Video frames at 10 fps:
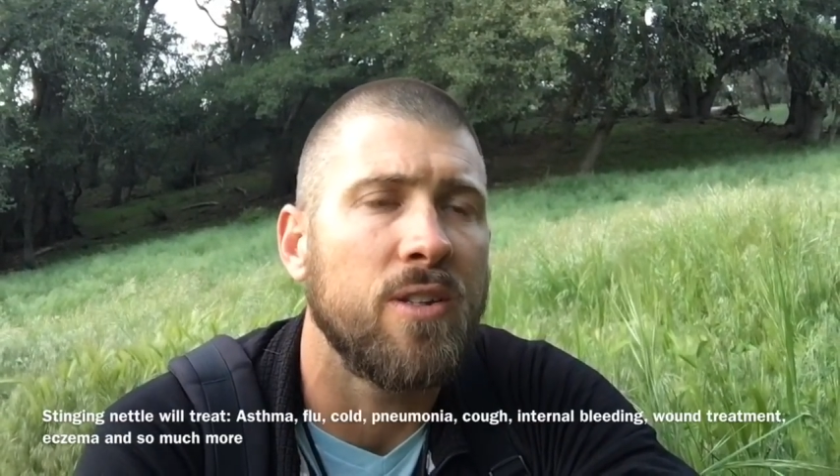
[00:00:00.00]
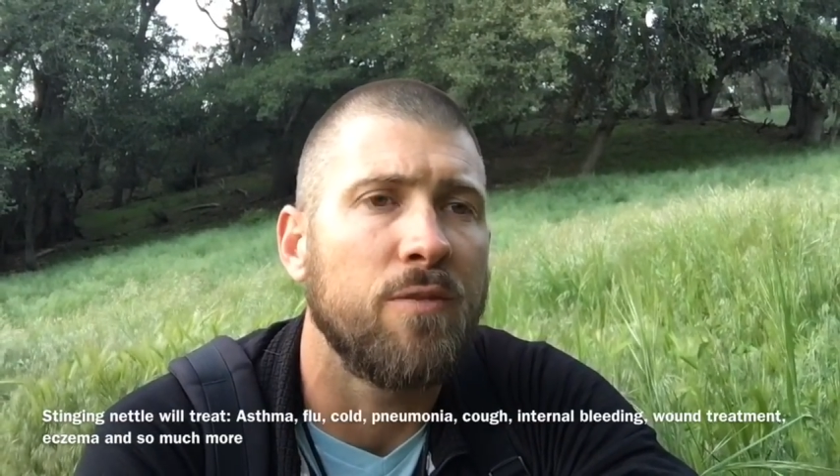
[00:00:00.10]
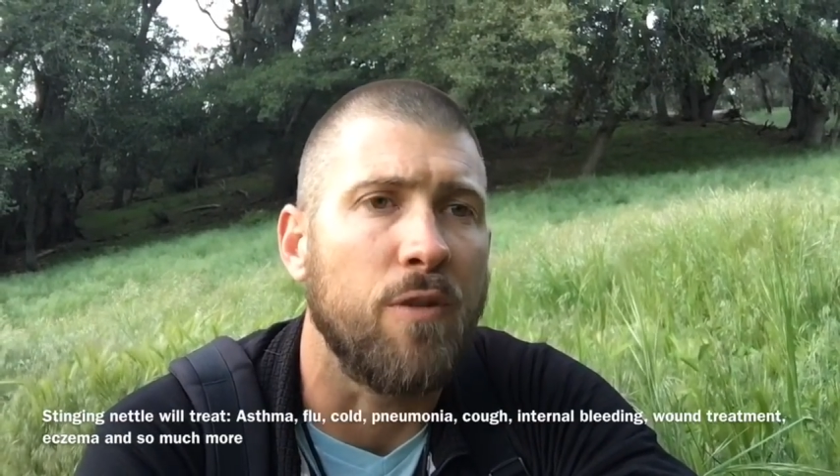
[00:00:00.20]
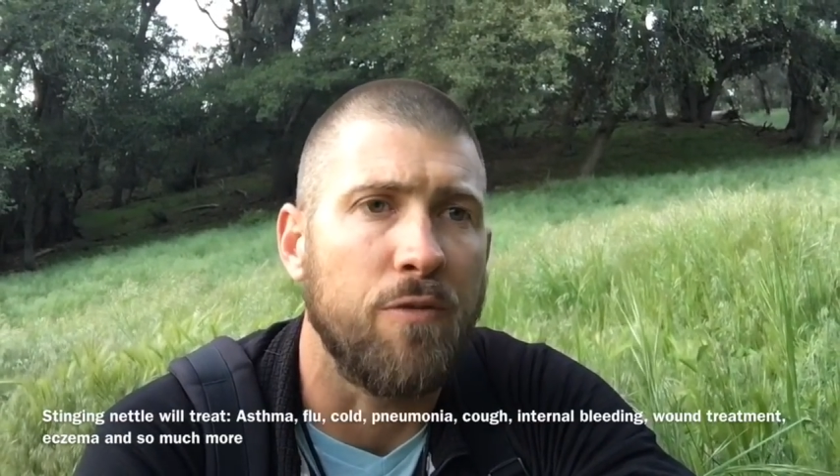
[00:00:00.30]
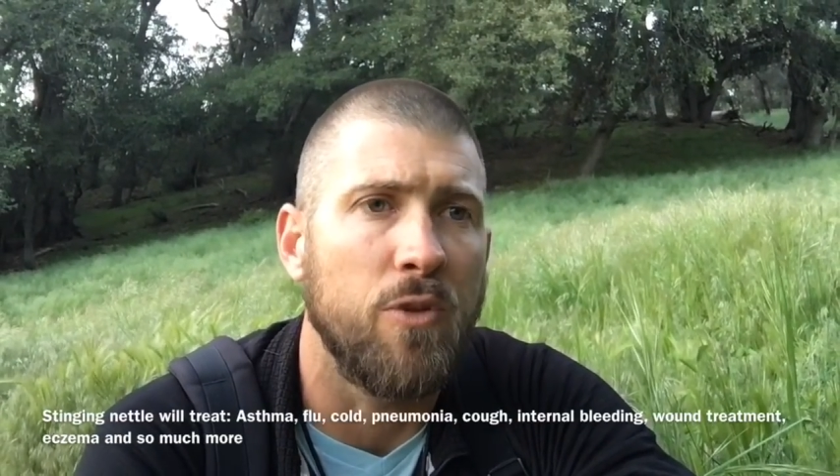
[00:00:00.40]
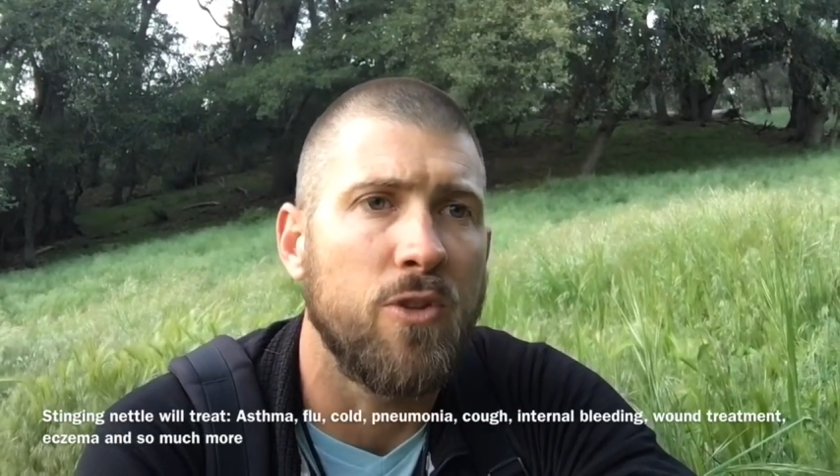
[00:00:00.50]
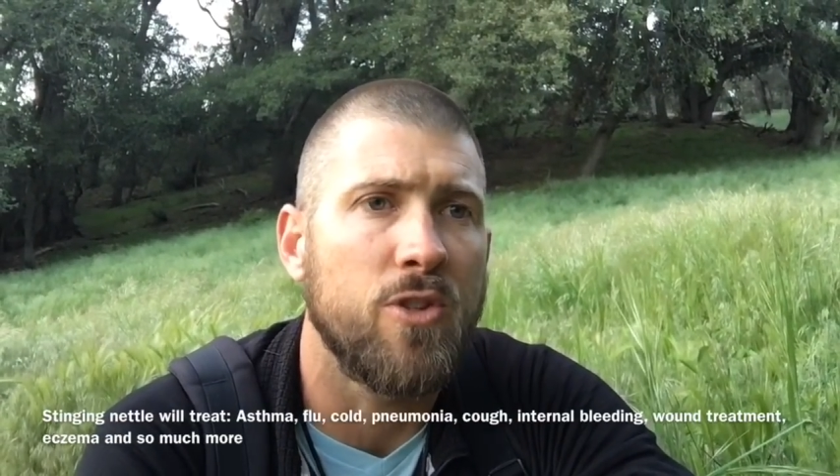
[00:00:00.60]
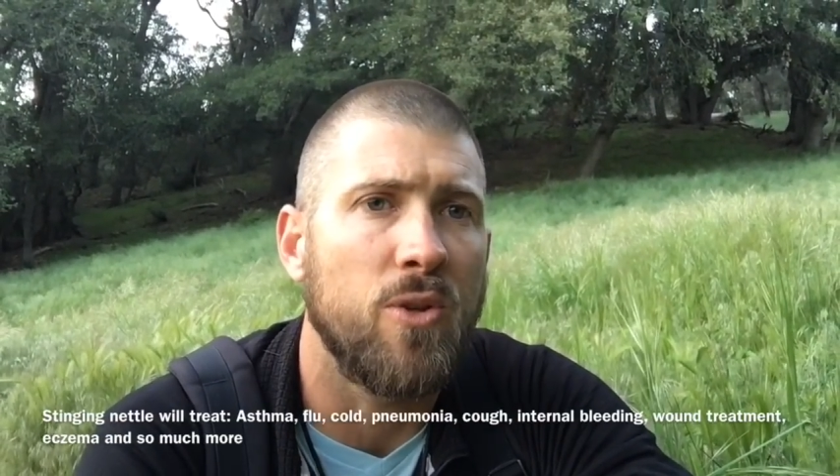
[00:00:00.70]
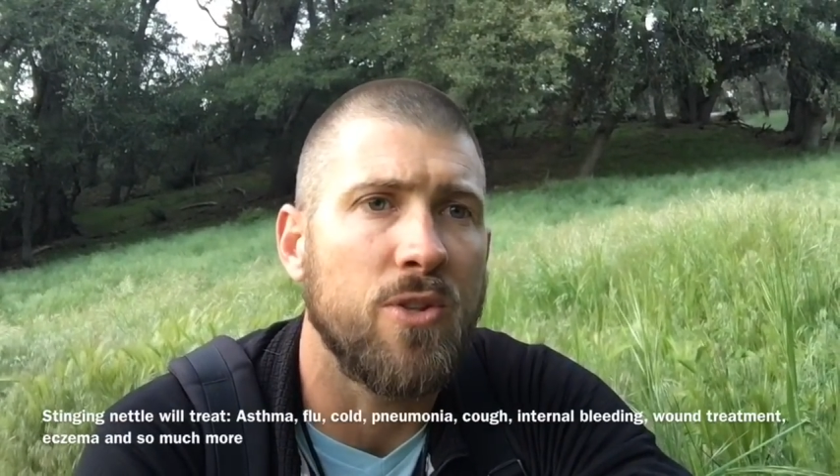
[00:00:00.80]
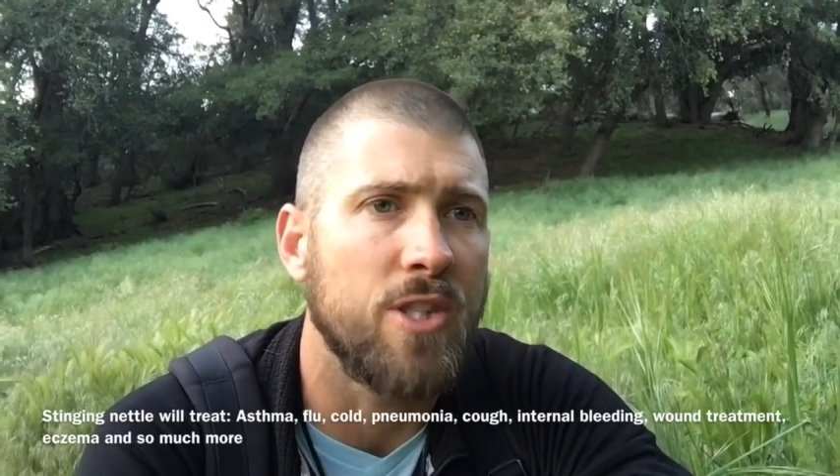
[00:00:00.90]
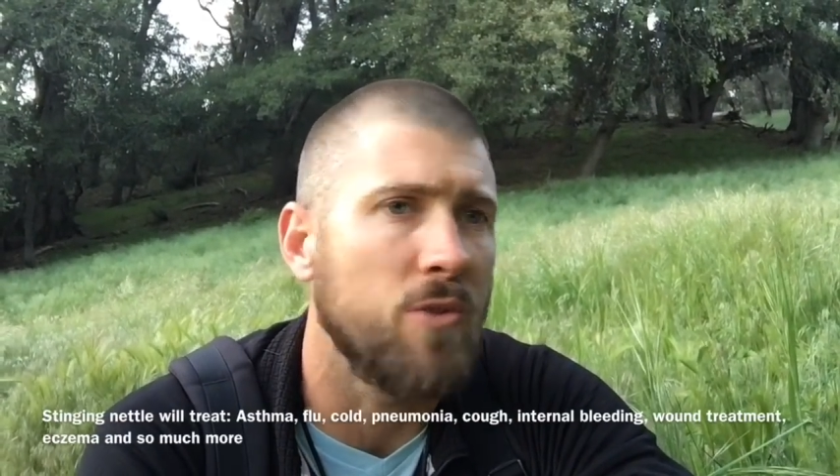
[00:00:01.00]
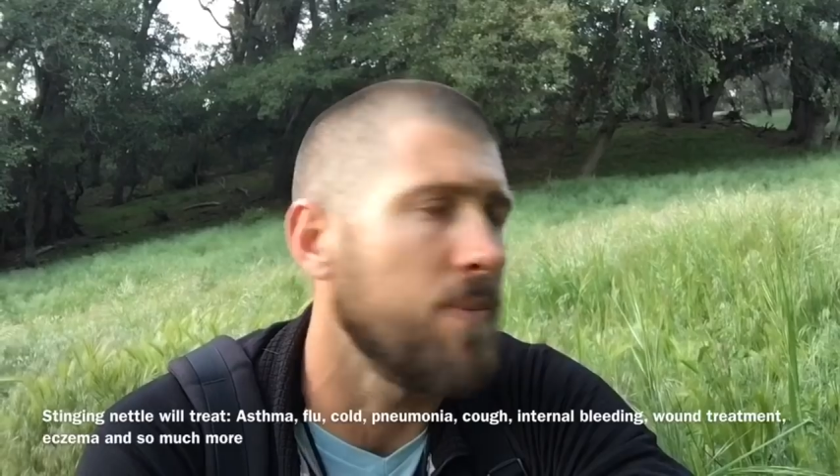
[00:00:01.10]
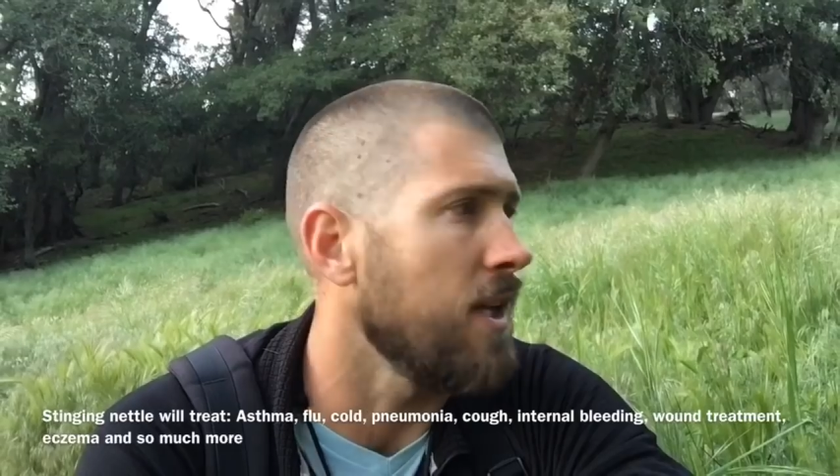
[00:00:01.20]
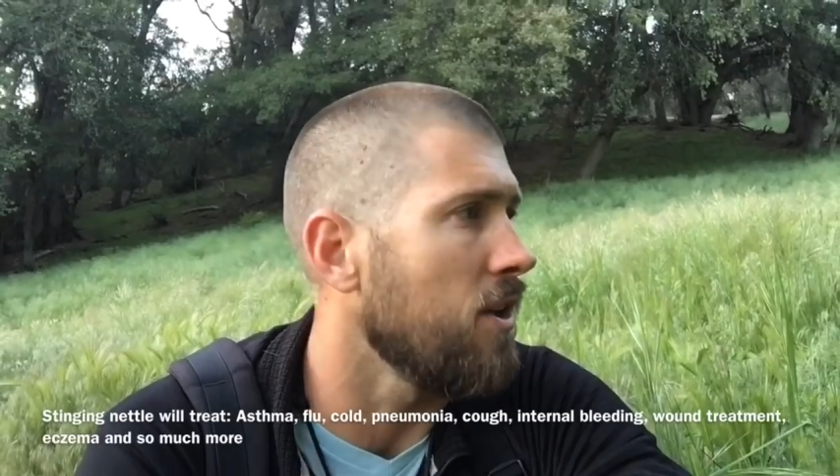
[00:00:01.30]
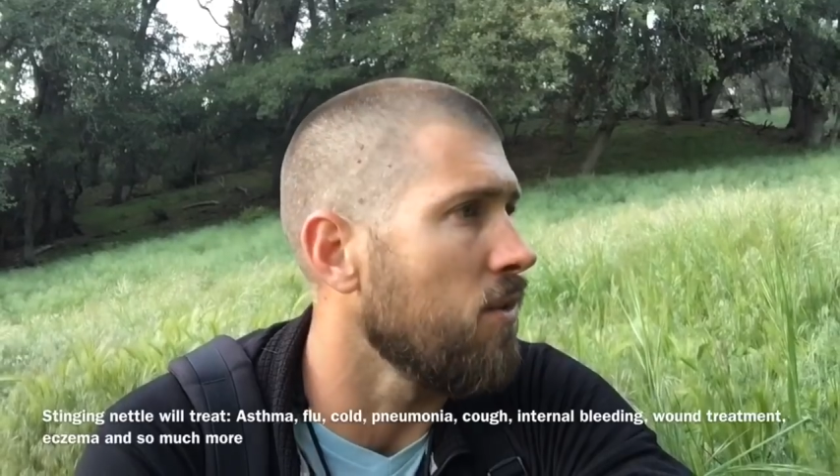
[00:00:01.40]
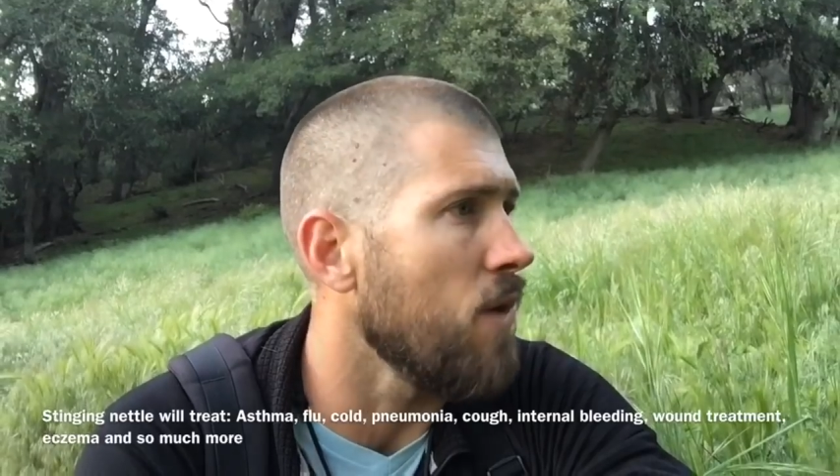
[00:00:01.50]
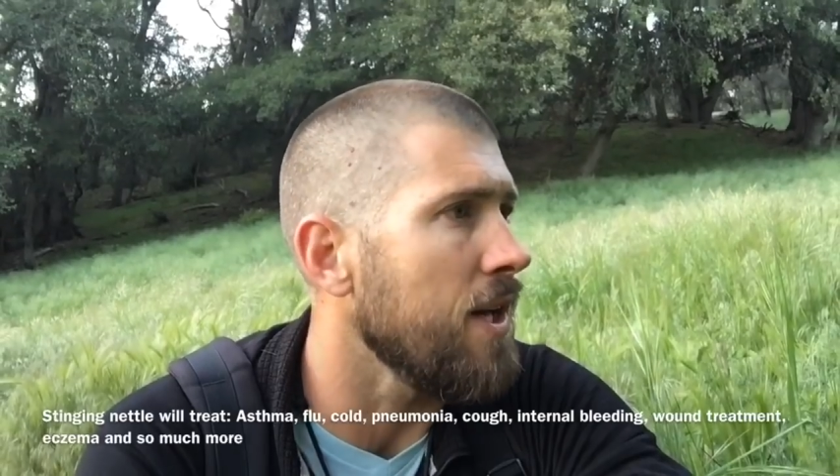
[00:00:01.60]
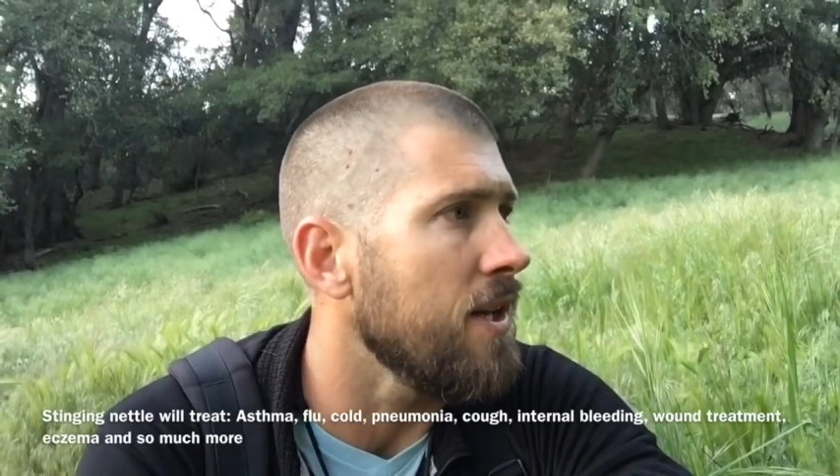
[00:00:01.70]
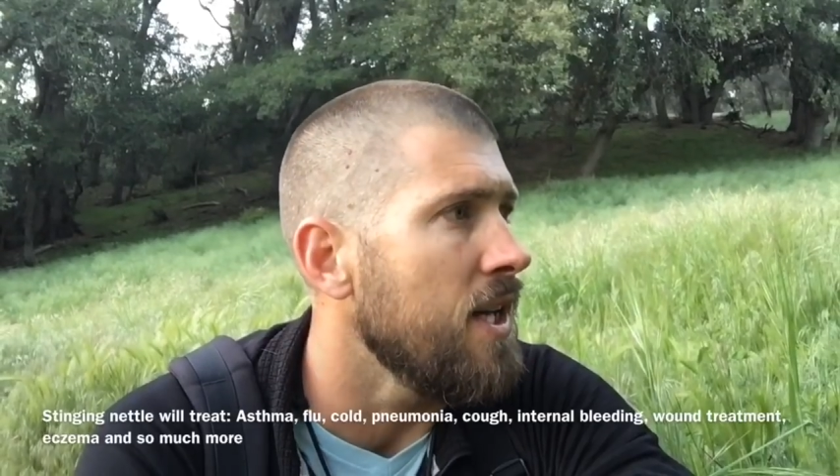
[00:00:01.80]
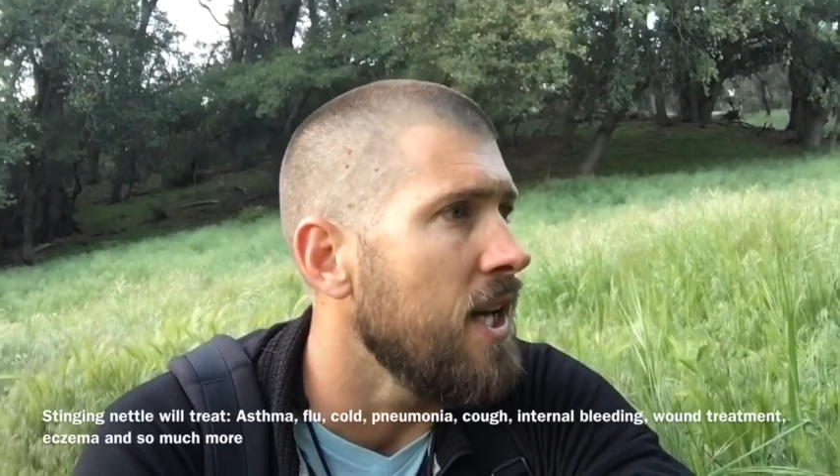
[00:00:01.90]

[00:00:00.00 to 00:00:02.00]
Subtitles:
for food source, this would be a good one.